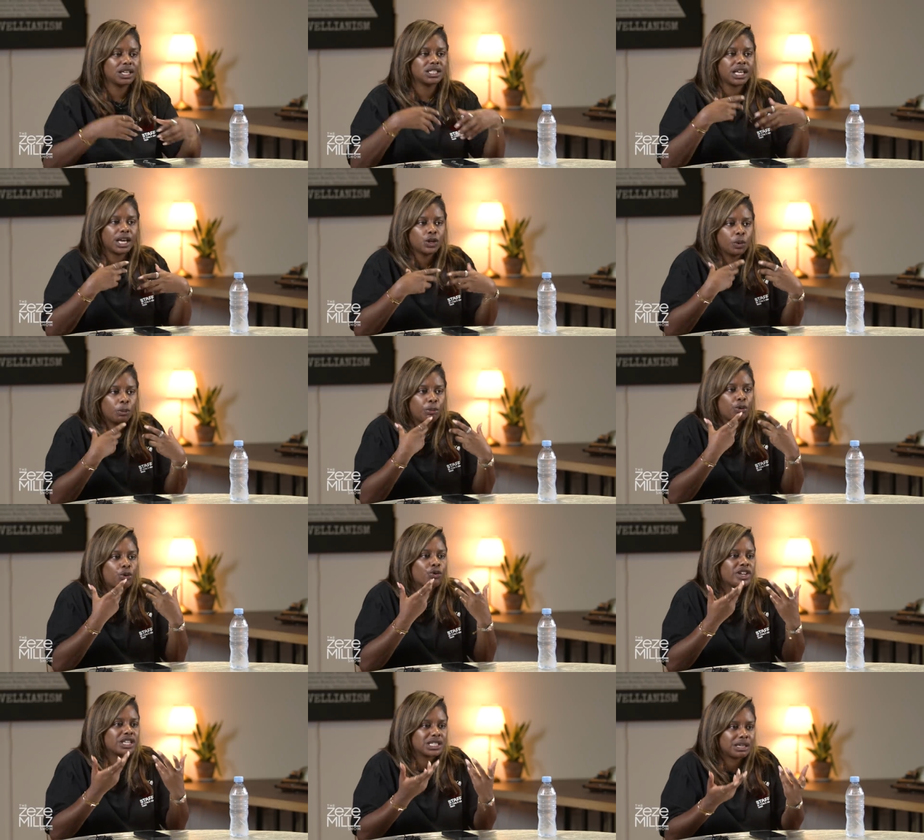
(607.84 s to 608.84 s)
it's like you're
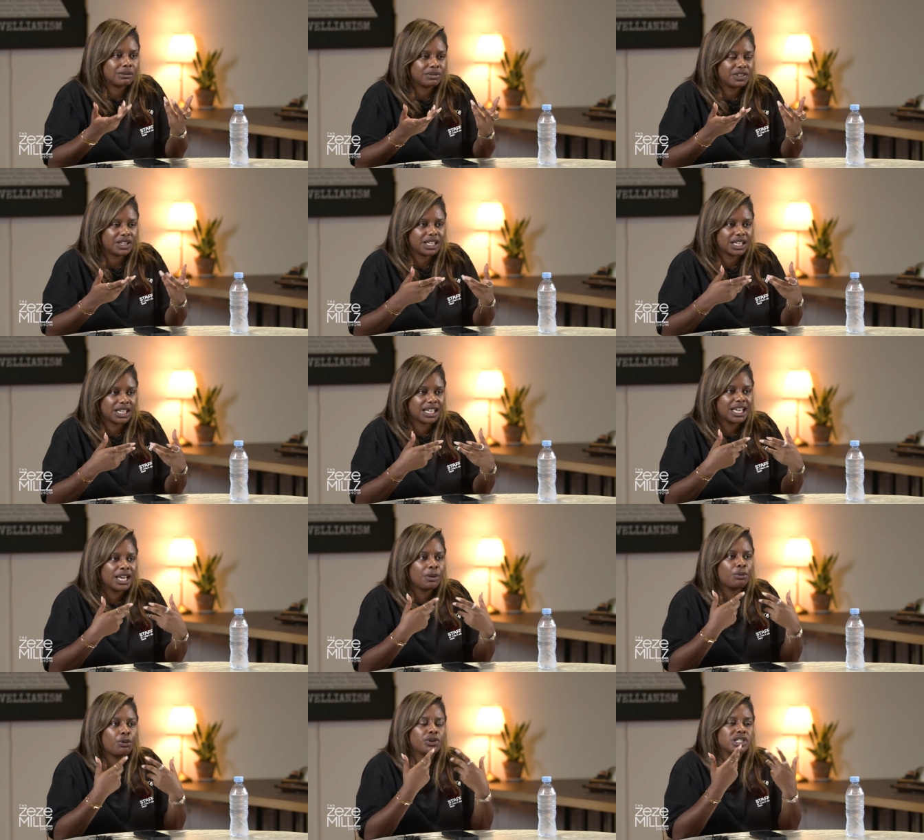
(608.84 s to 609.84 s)
pouring something, oh,
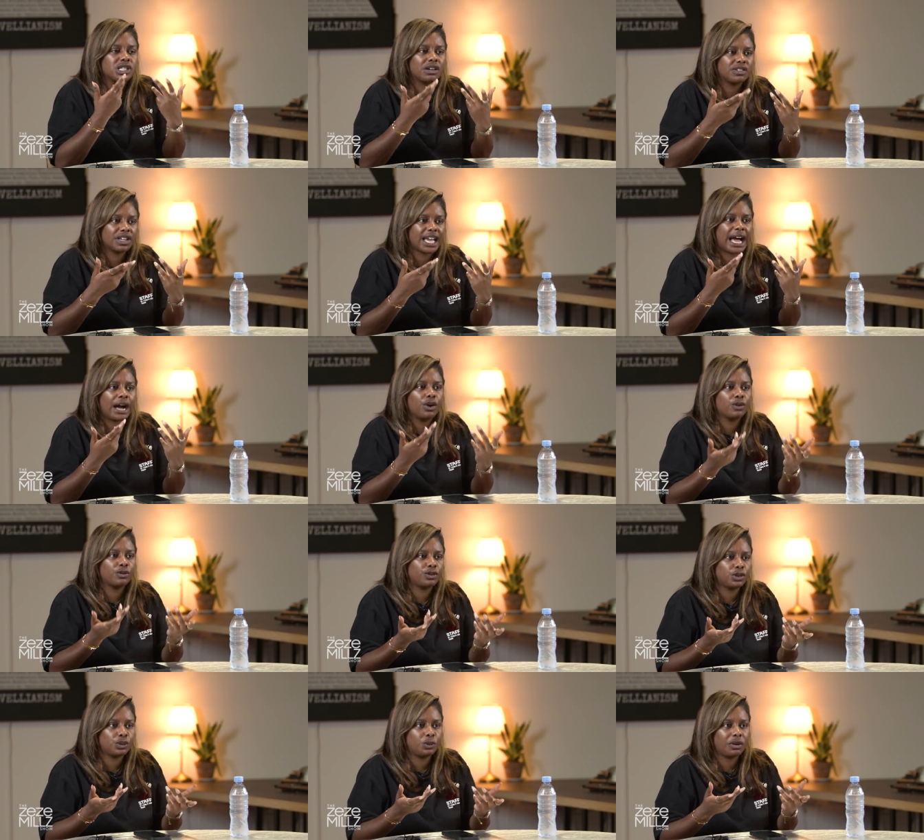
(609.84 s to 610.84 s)
yes. pouring something out
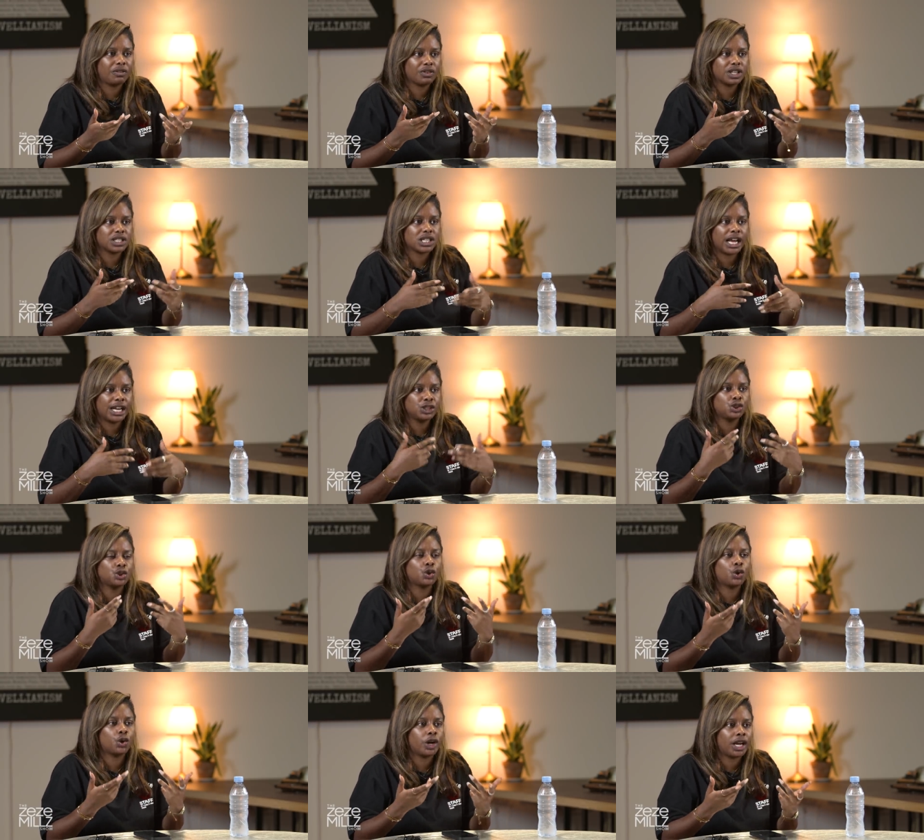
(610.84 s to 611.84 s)
of you, whether it's like
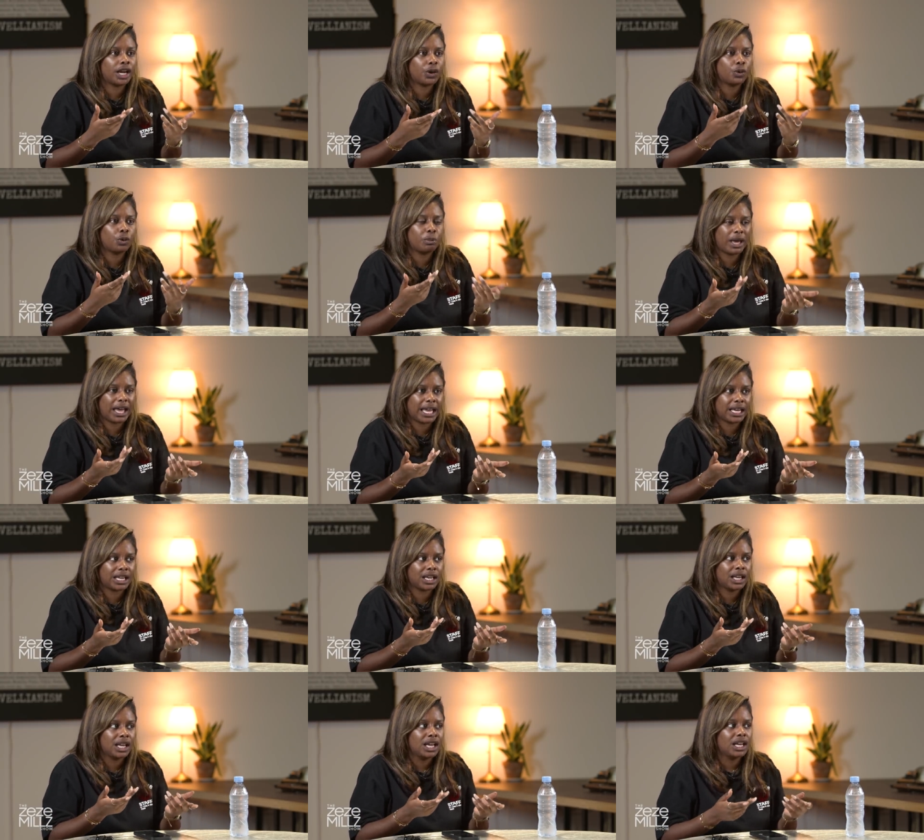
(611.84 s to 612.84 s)
joy or
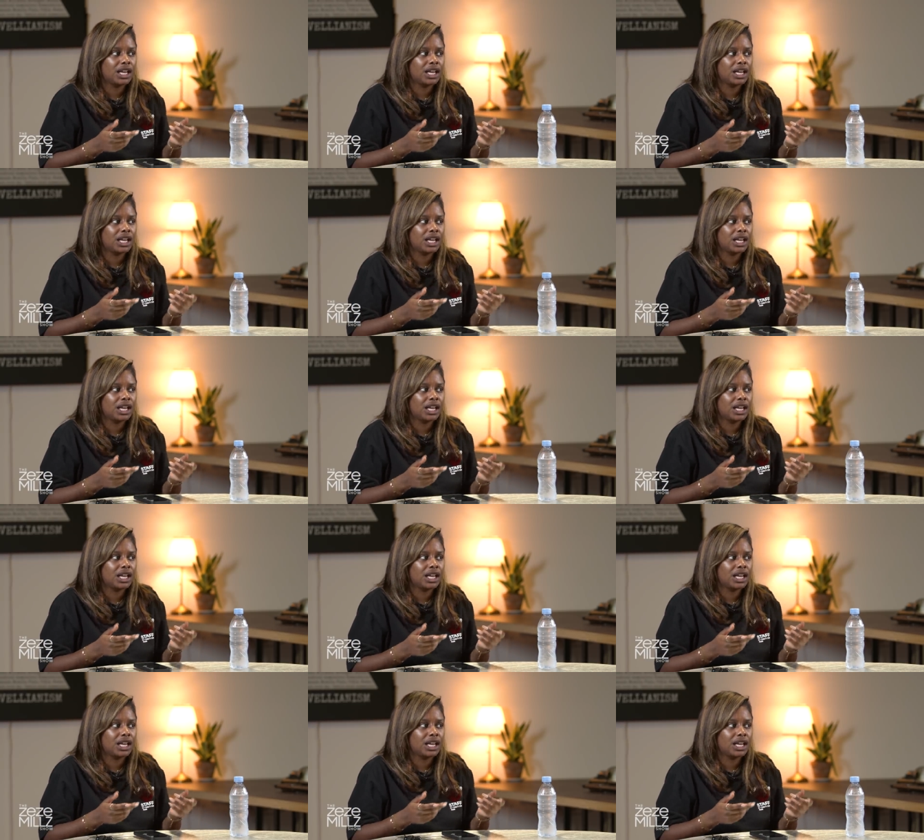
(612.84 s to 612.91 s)
pain.